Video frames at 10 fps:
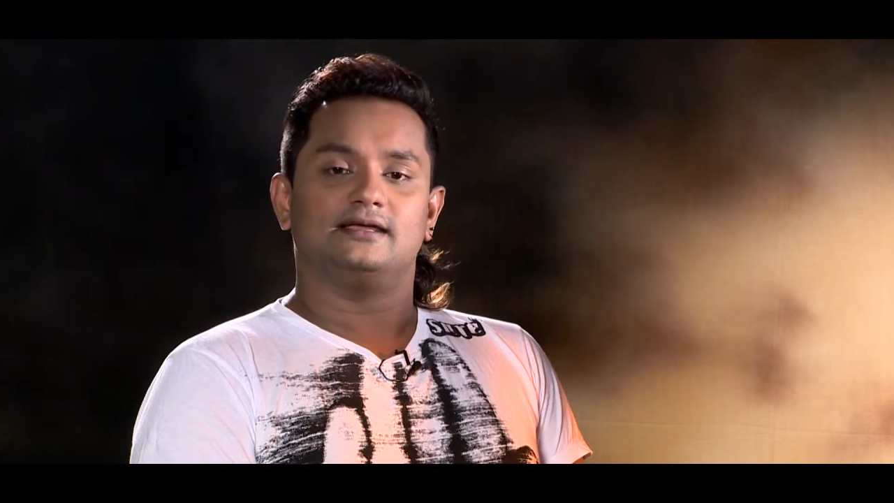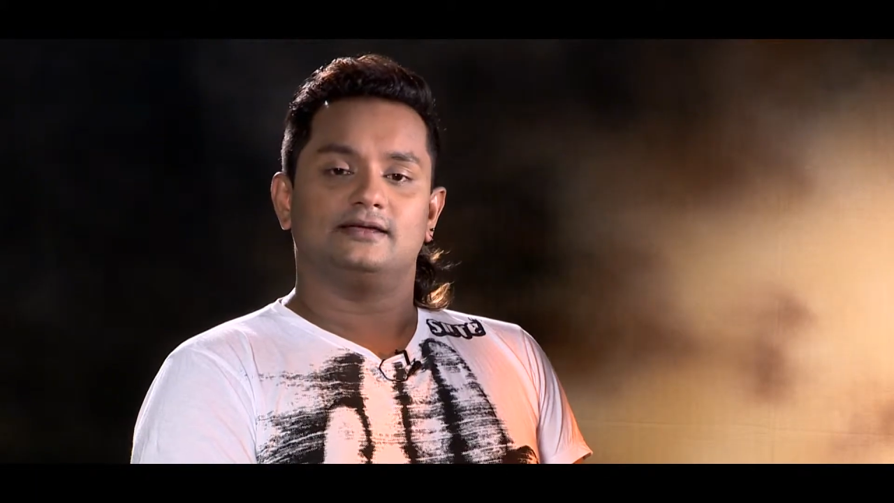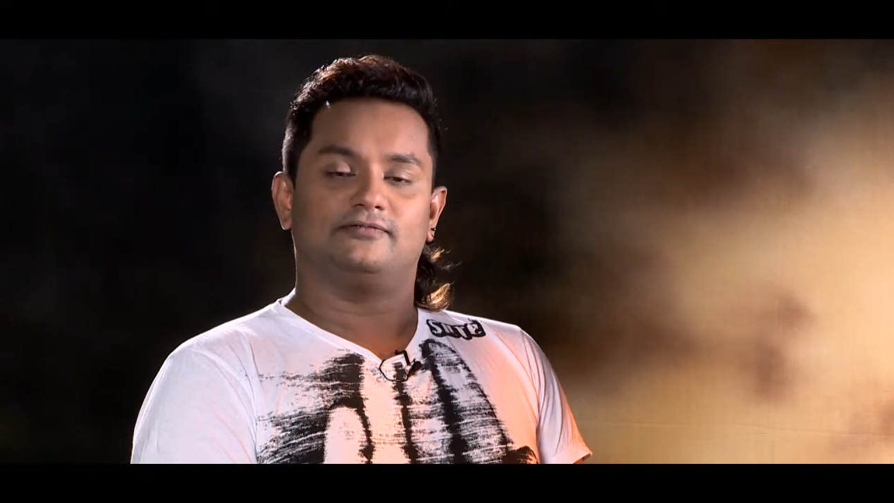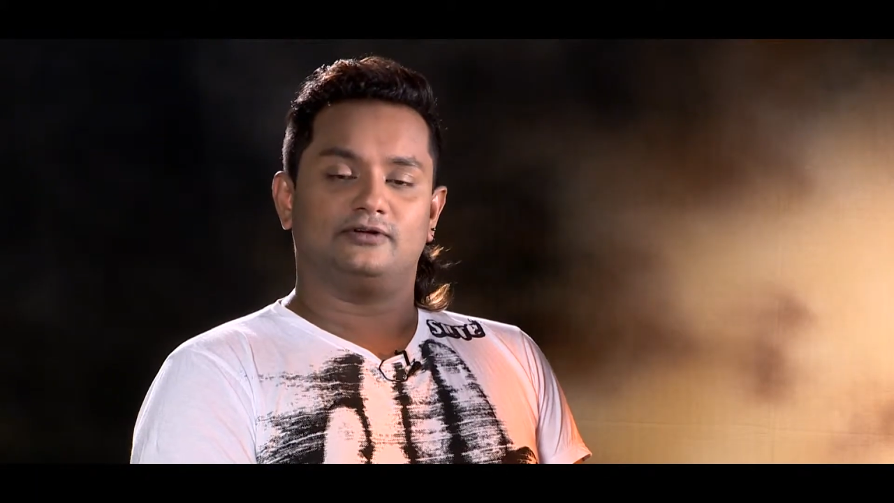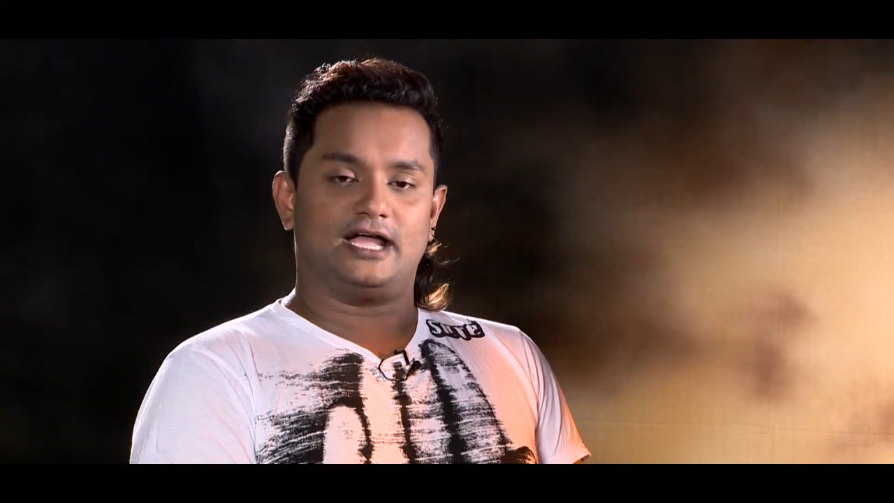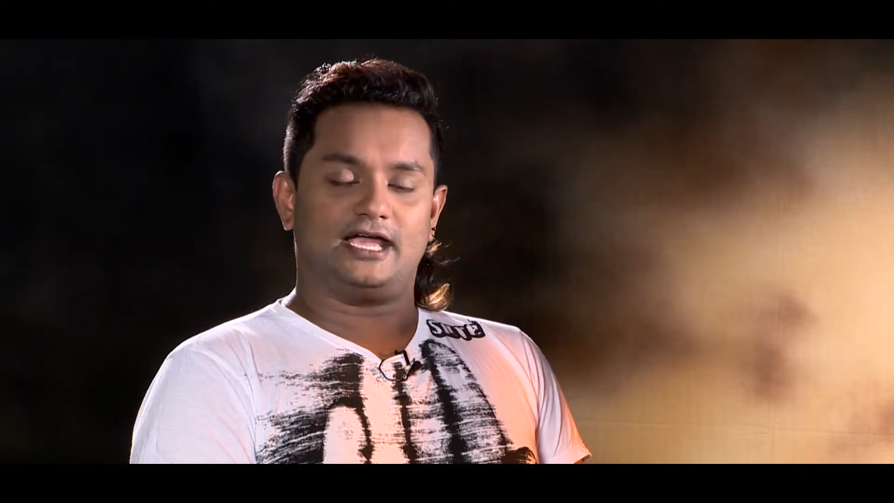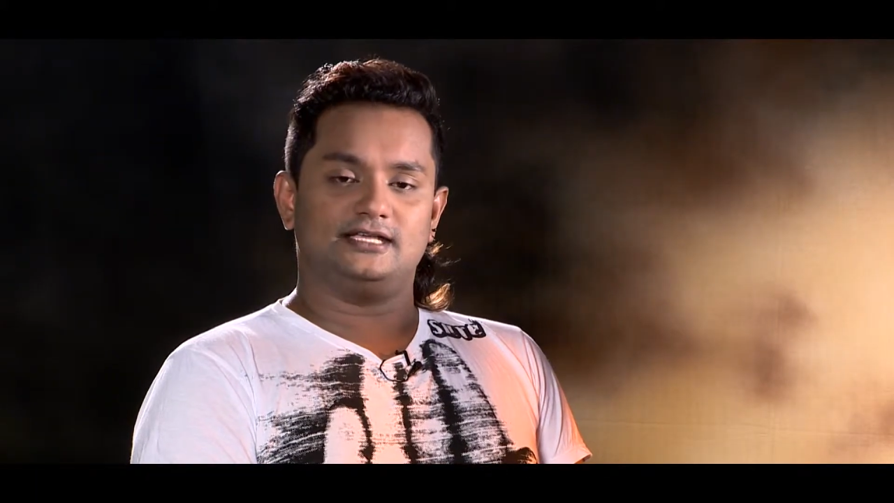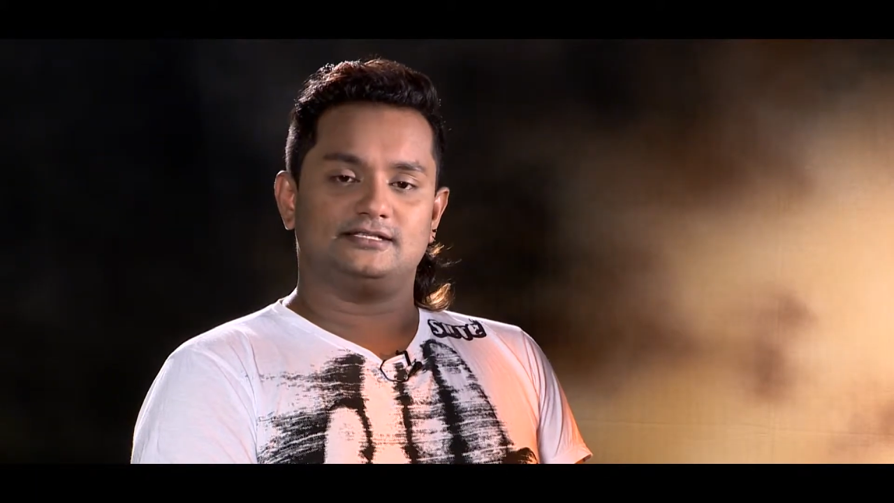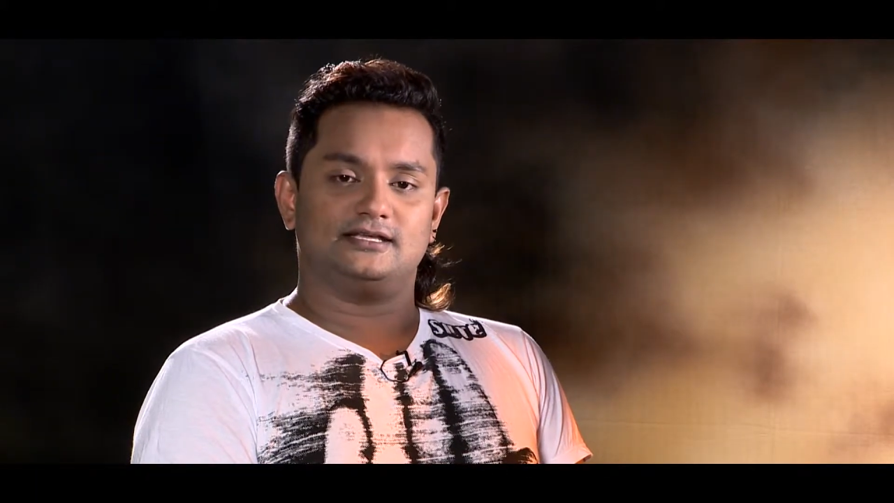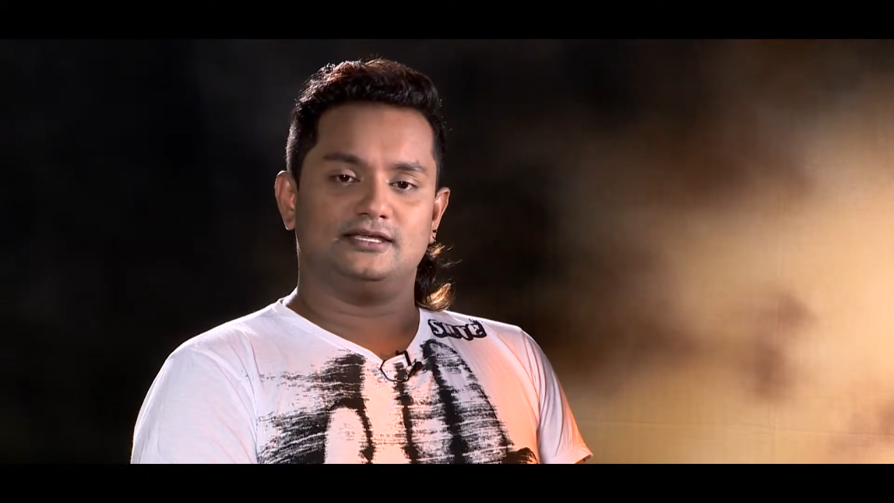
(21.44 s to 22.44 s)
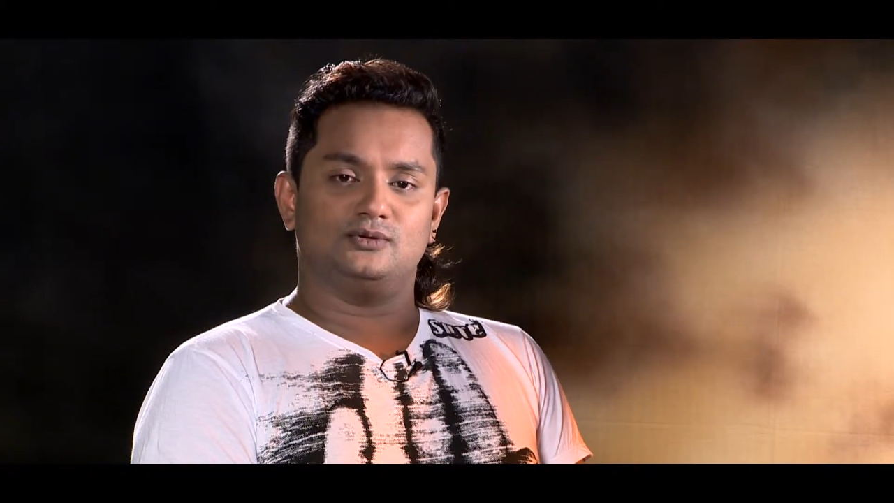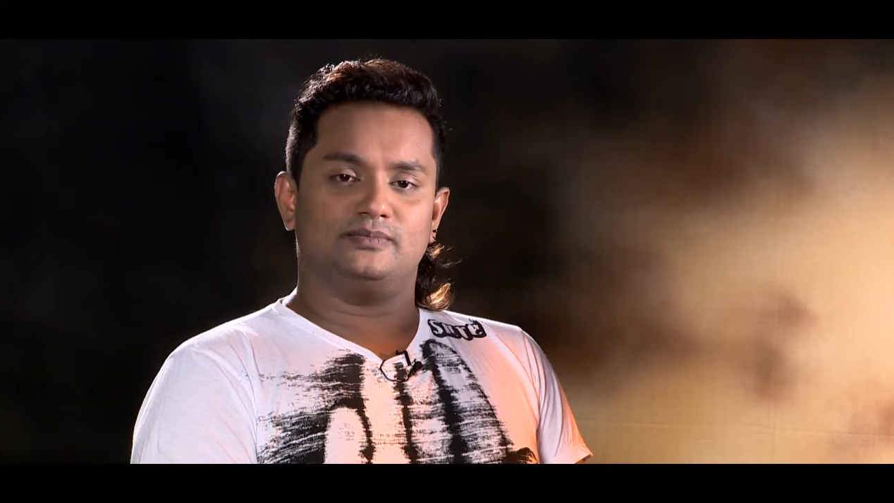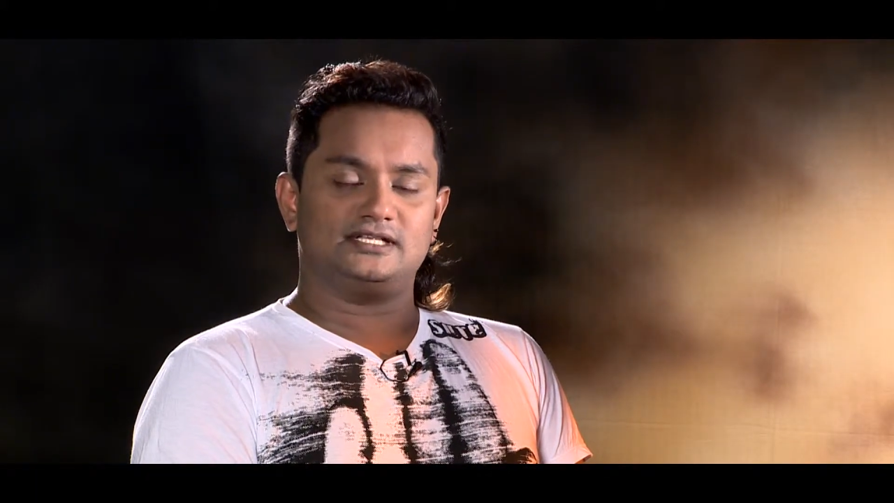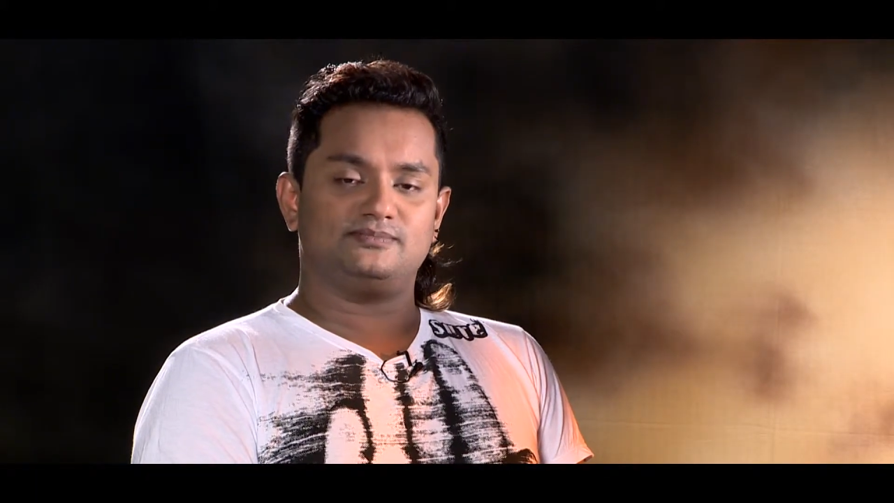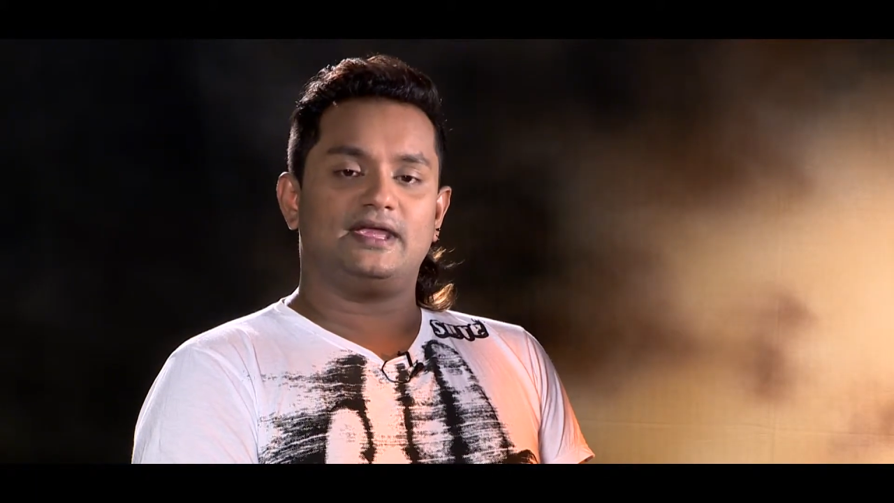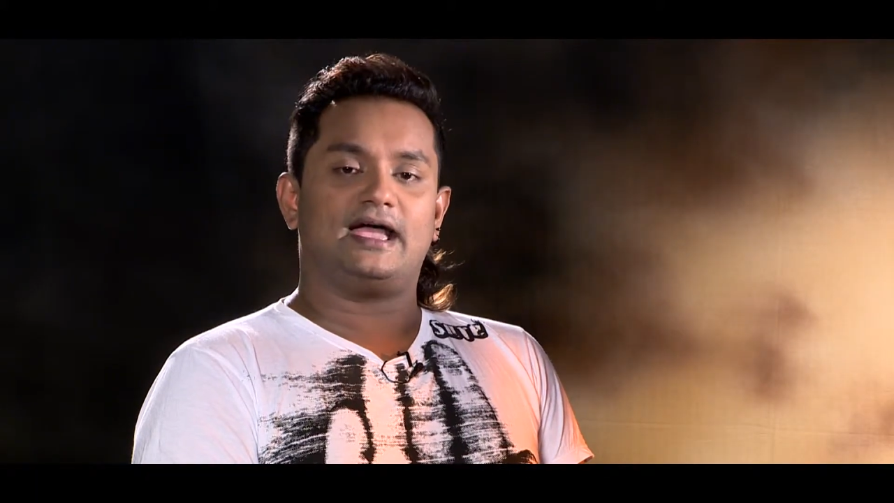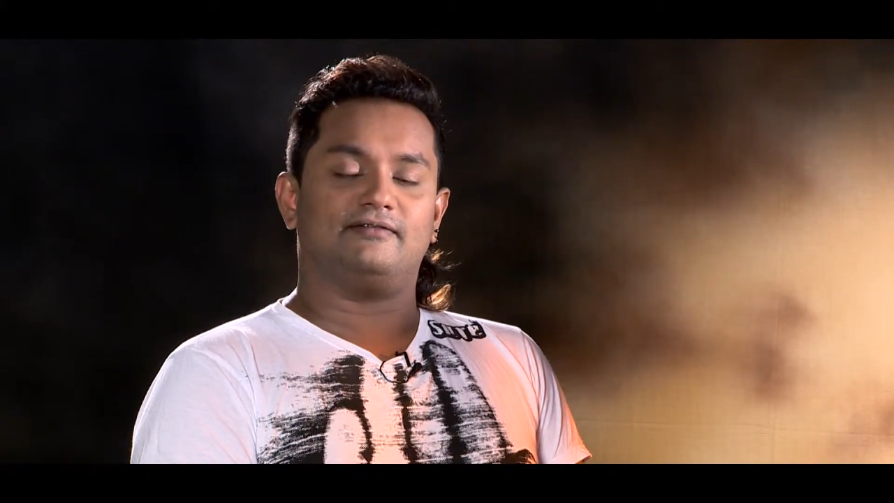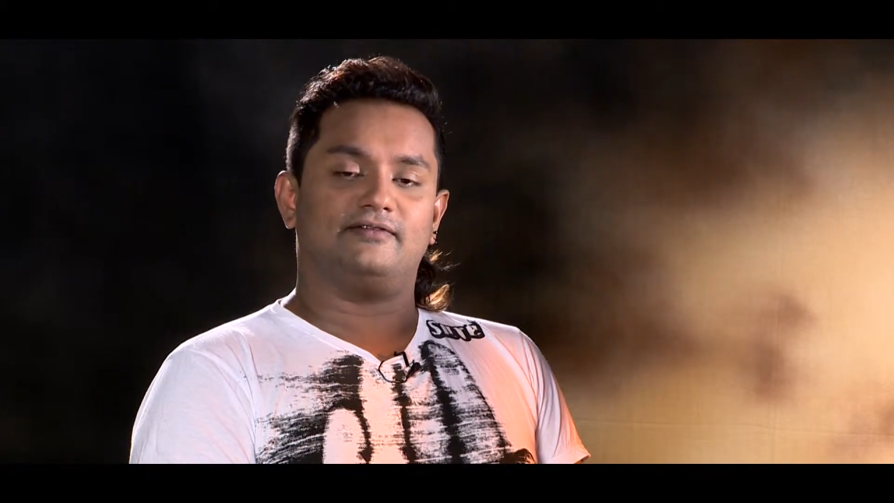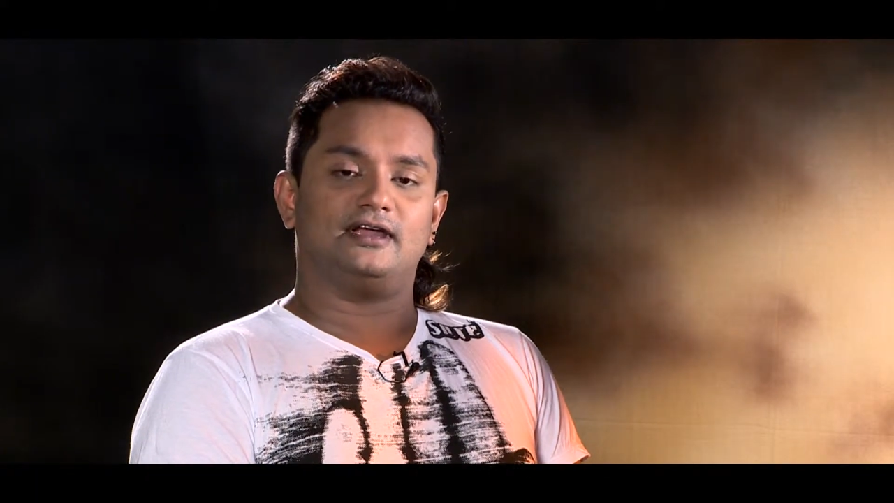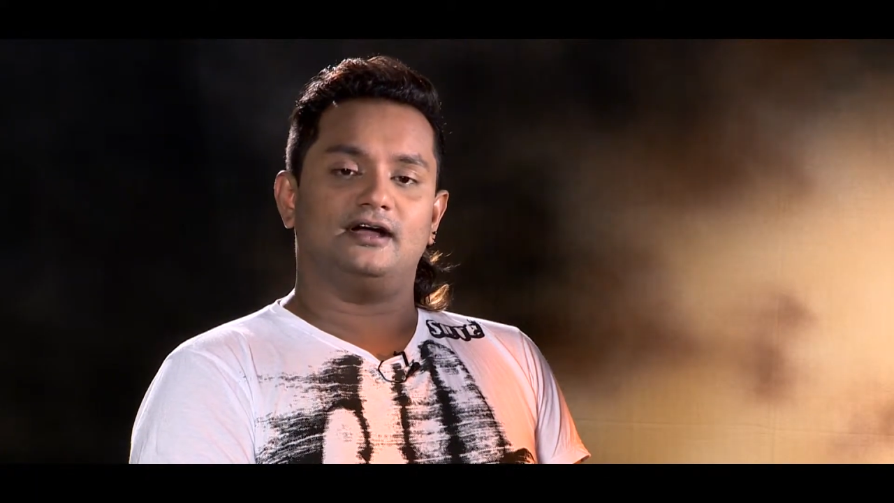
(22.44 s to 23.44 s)
For guys, you must be
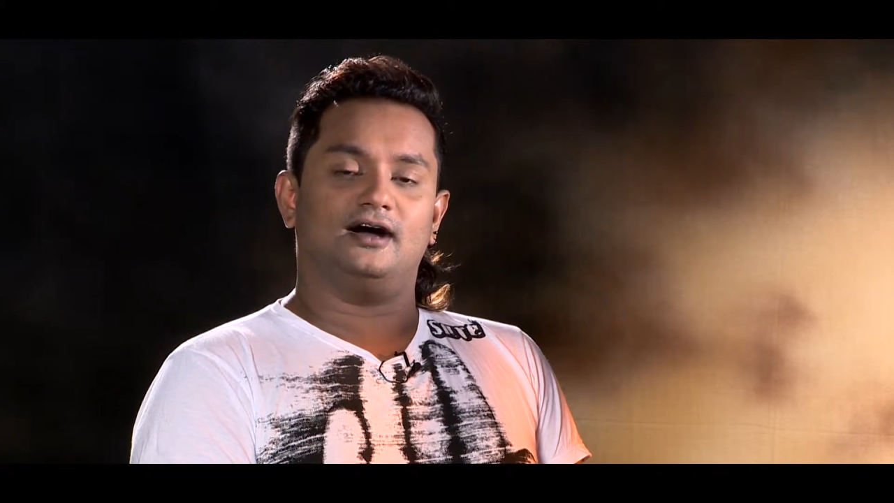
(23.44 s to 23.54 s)
having